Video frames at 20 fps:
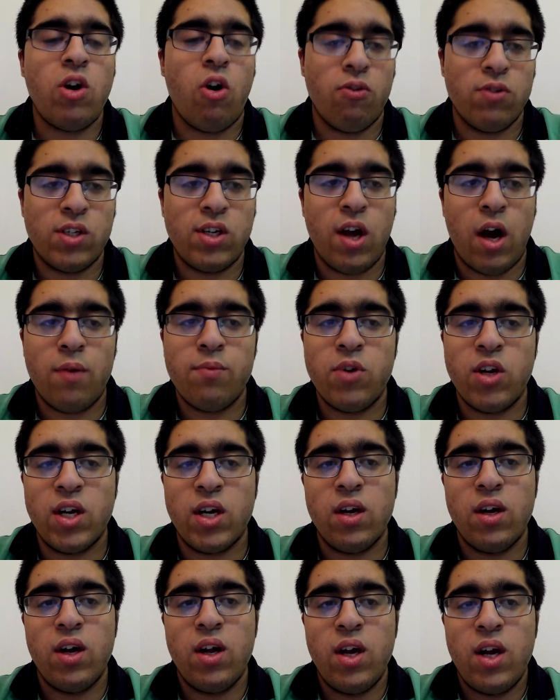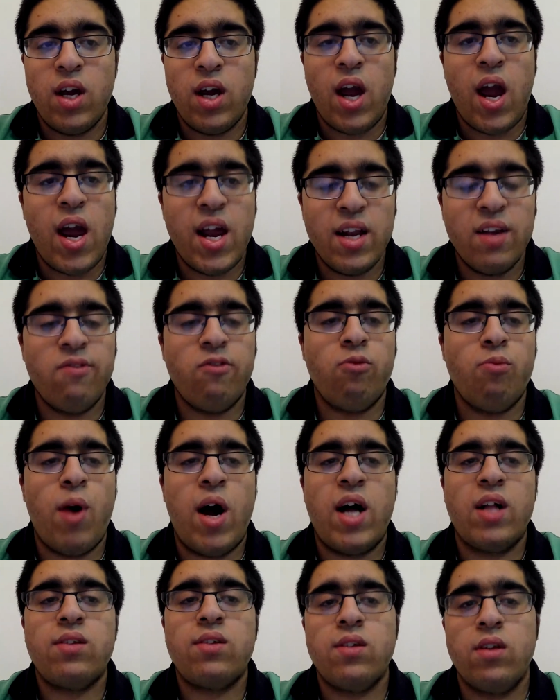Obviously, I'm doing A-level
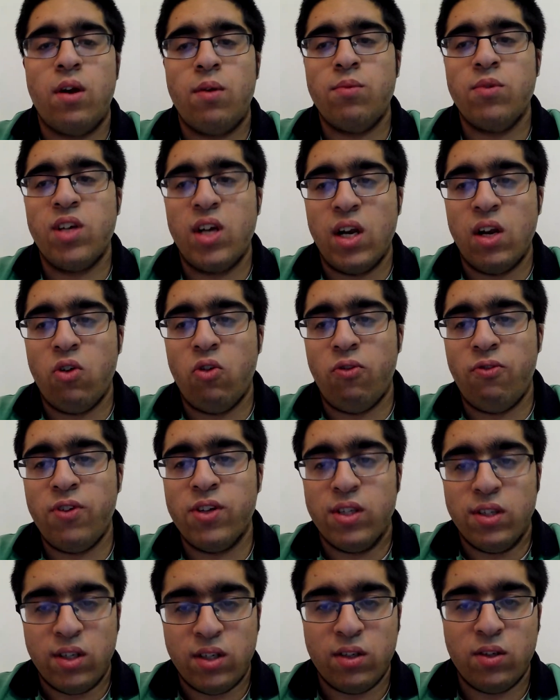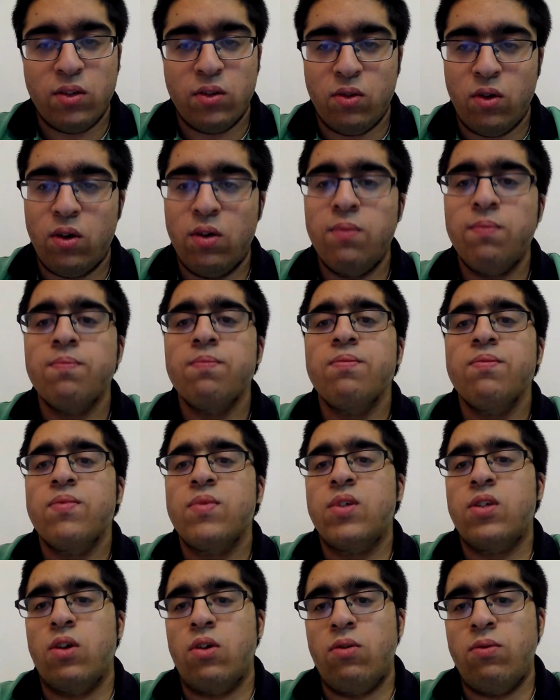maths and I'm doing A-level physics as well.
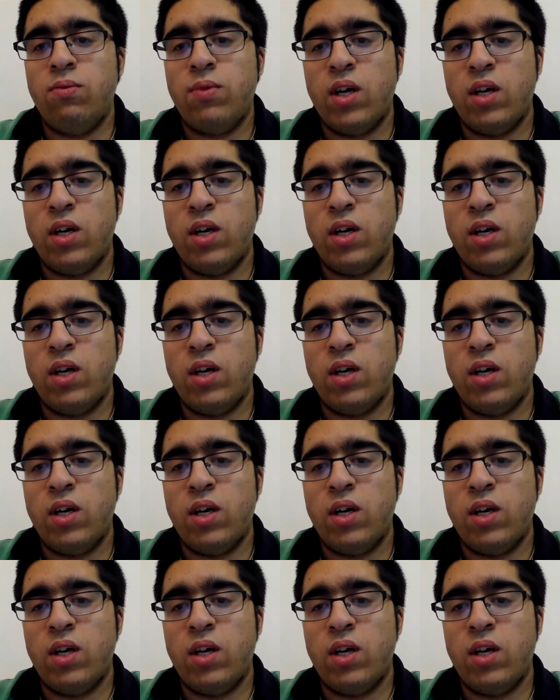So kind